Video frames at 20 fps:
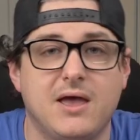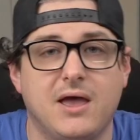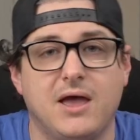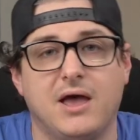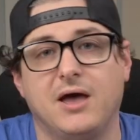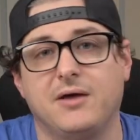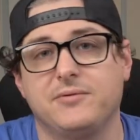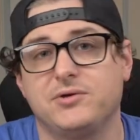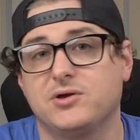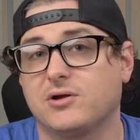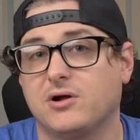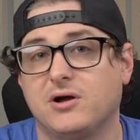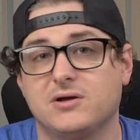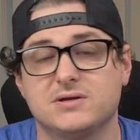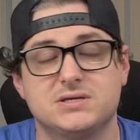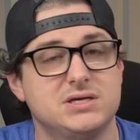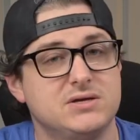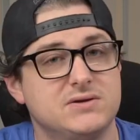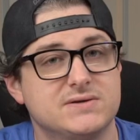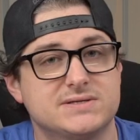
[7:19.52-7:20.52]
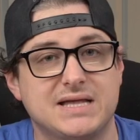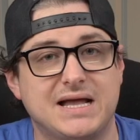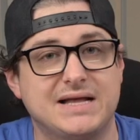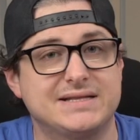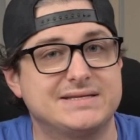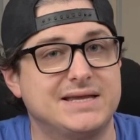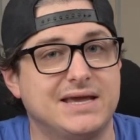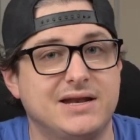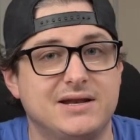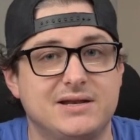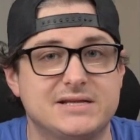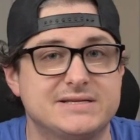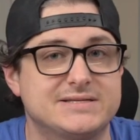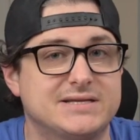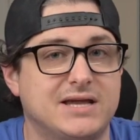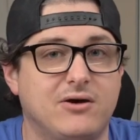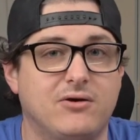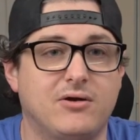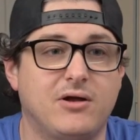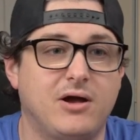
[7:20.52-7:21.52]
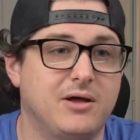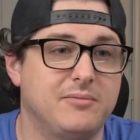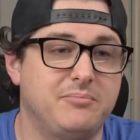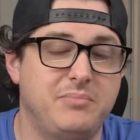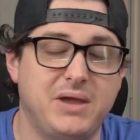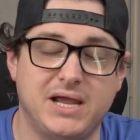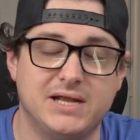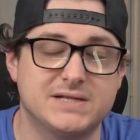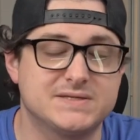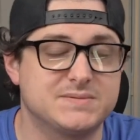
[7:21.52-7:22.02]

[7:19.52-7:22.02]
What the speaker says: You can also use that to get a discount on paints,